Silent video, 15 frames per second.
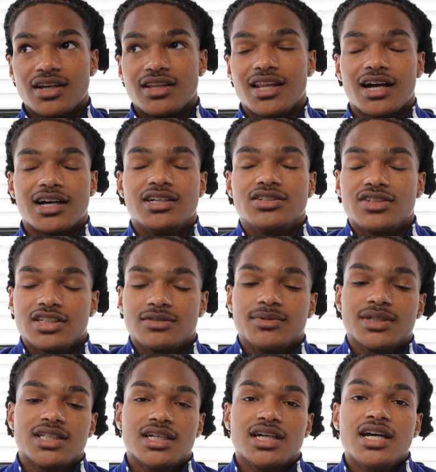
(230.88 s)
not contrast,
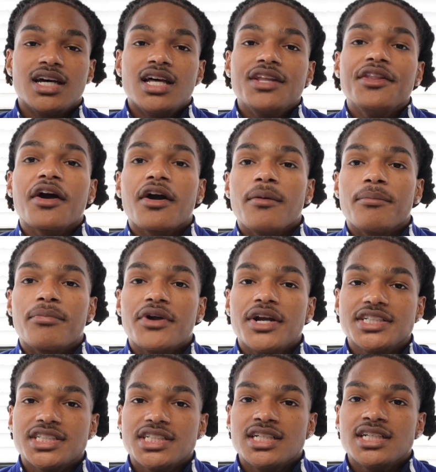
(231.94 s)
but the
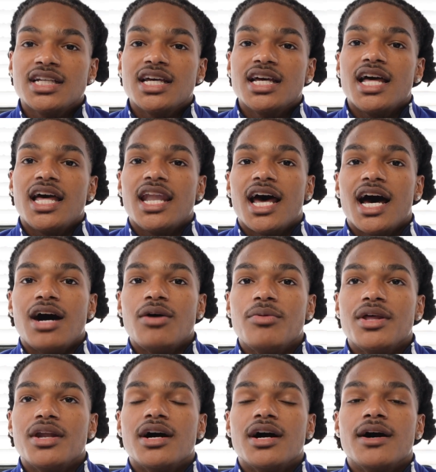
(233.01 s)
compression and how
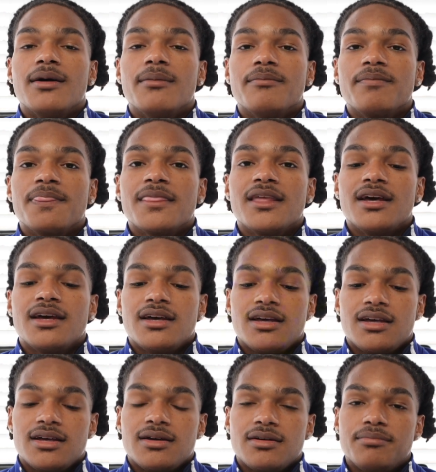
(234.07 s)
it
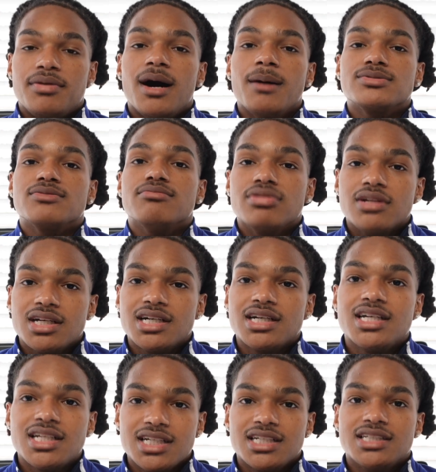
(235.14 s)
pumps
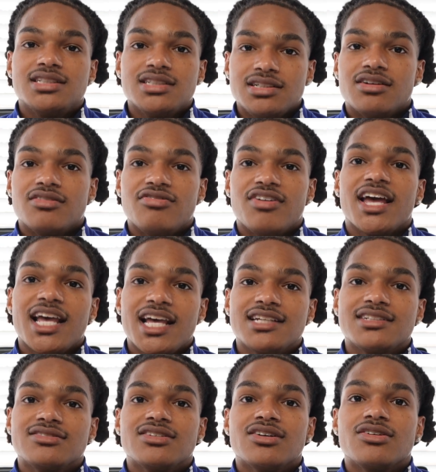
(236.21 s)
blood into your
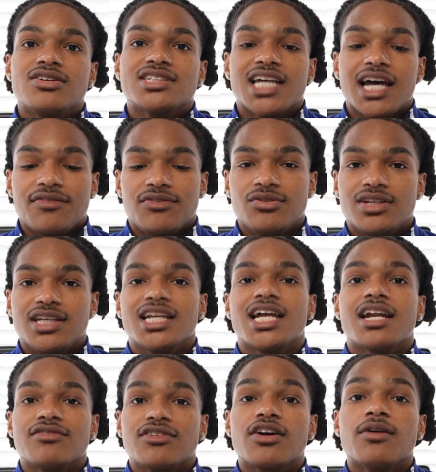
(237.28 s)
veins. Because after you get
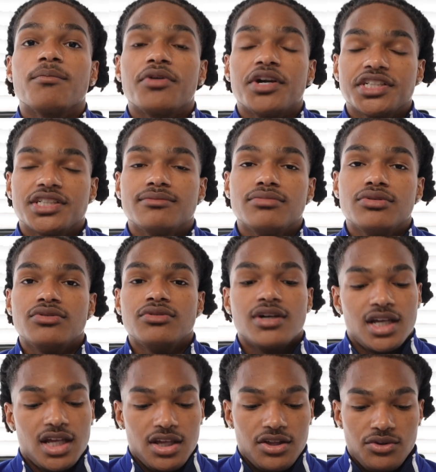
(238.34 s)
out of a compression boot,
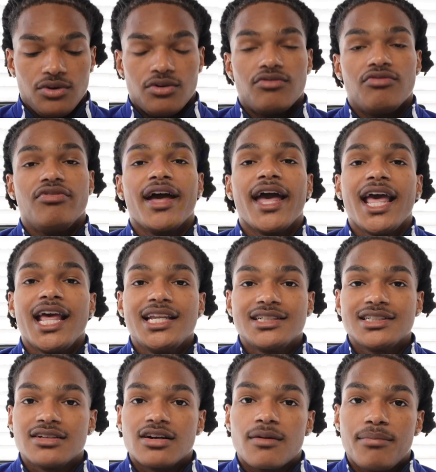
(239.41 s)
your
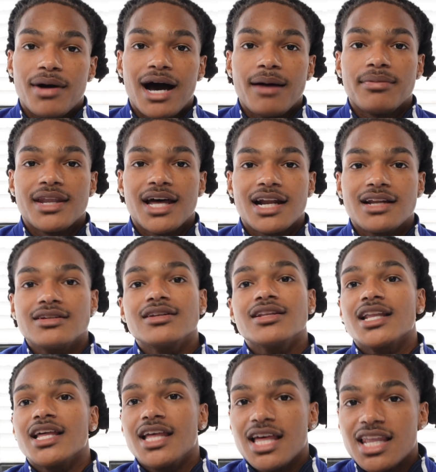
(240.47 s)
veins are popping out of your
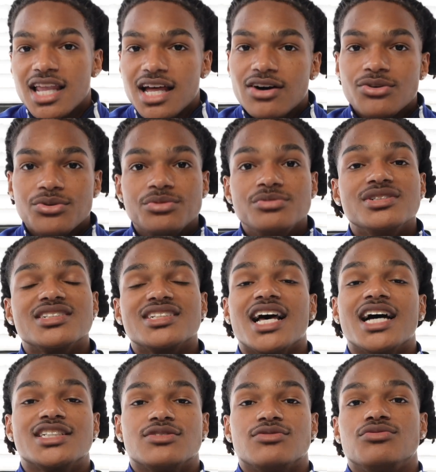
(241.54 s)
leg like, oh, you just
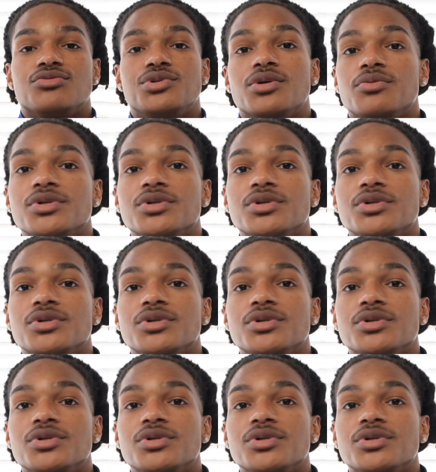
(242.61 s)
got some real